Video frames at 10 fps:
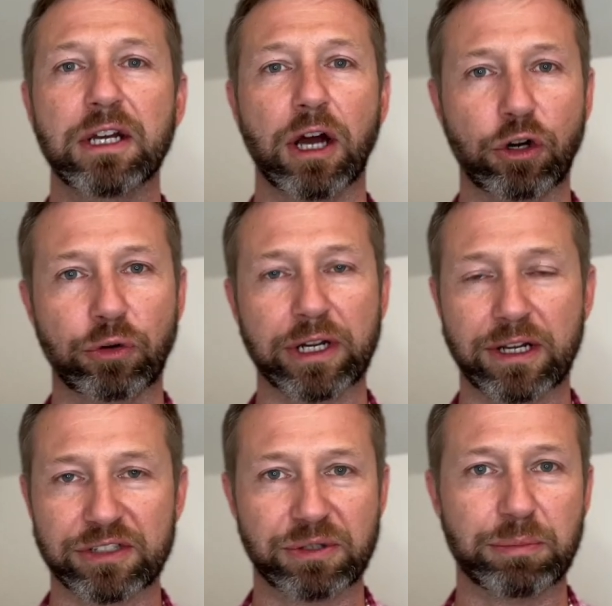a great
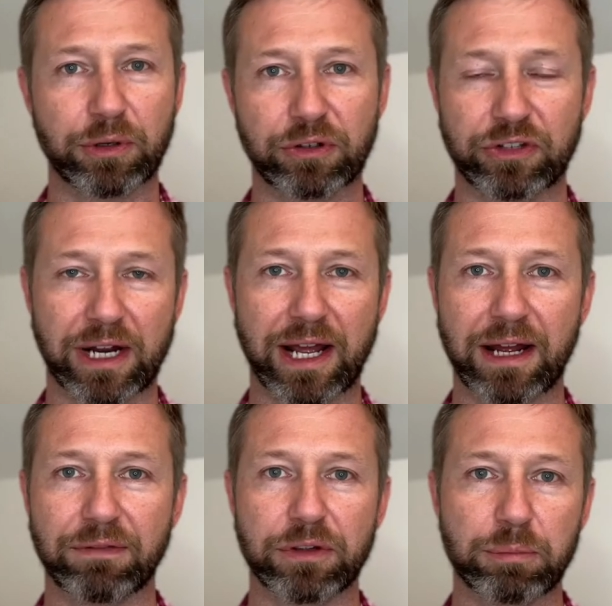custom builder is gonna
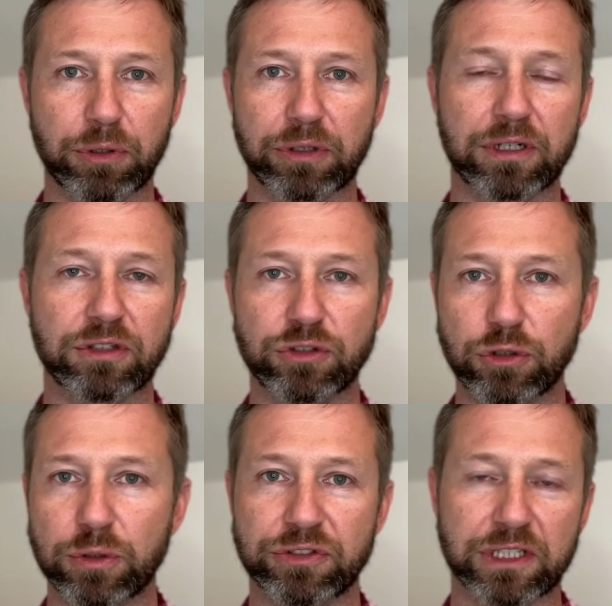have the ability to
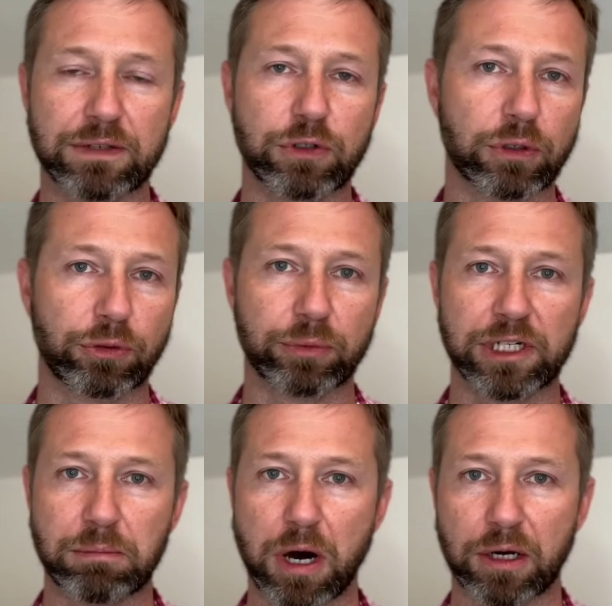do is to give you a three
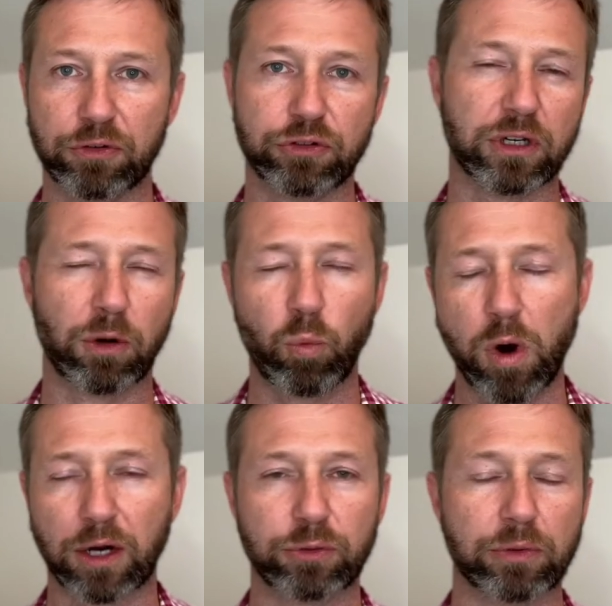D model so you can kind of
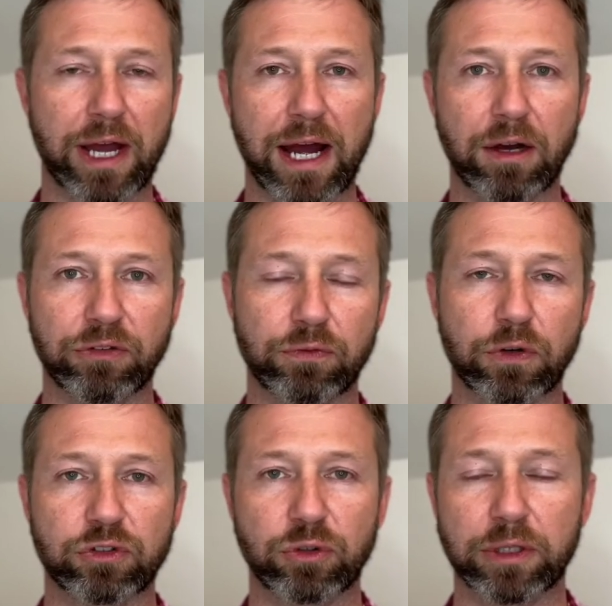walk through the house
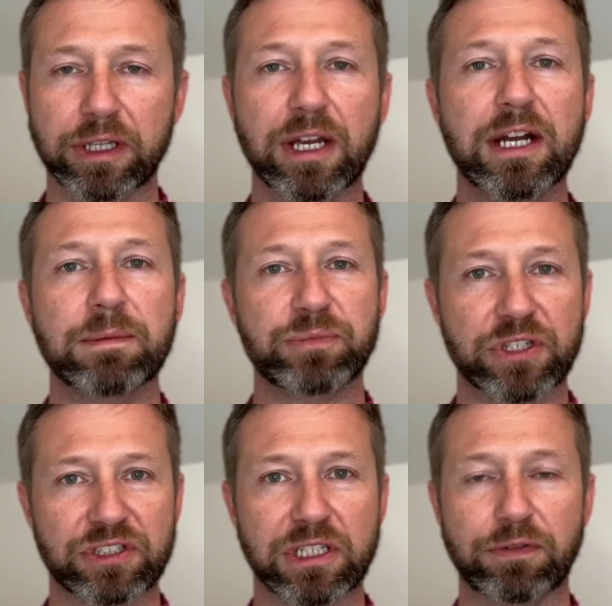virtually
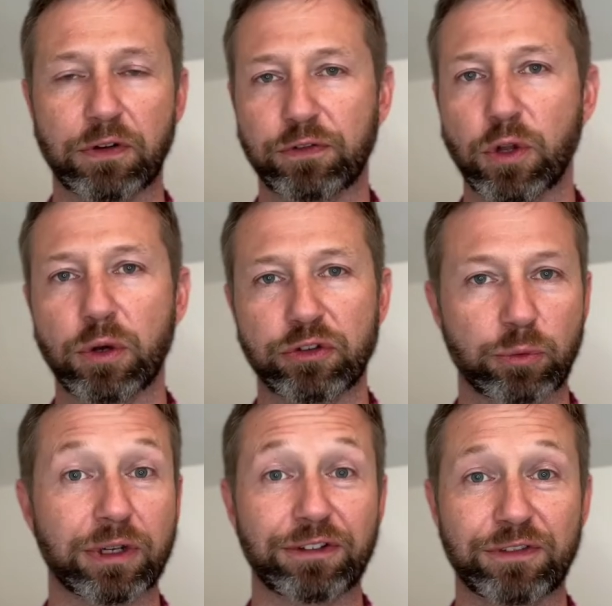to see if it flows and
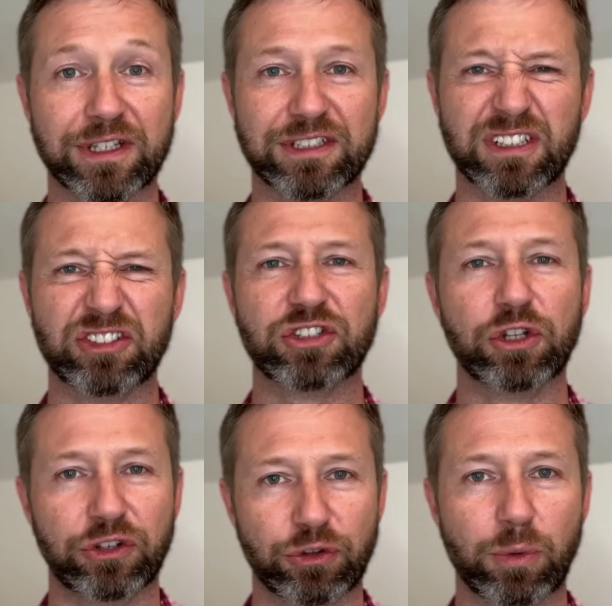really fits and just
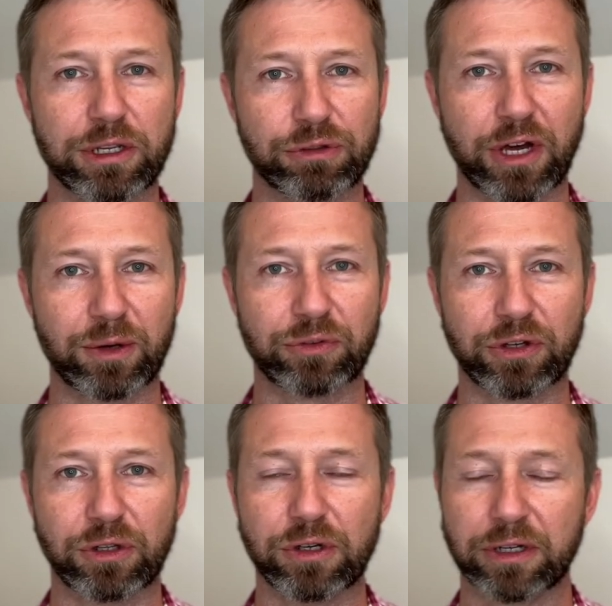looks the way you thought it was
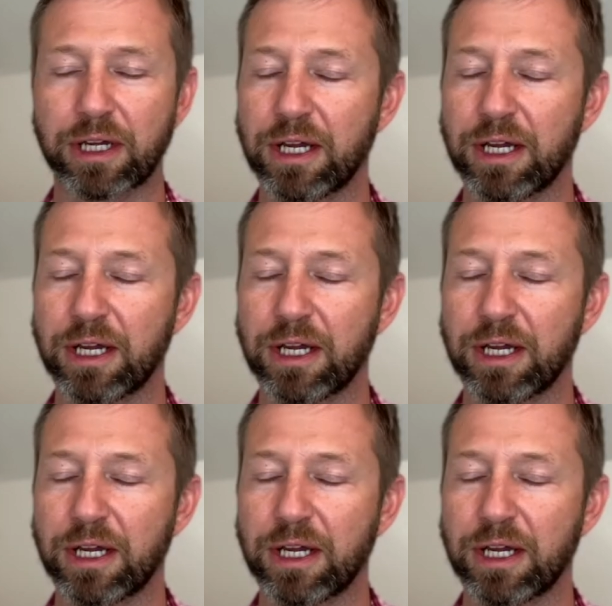gonna look.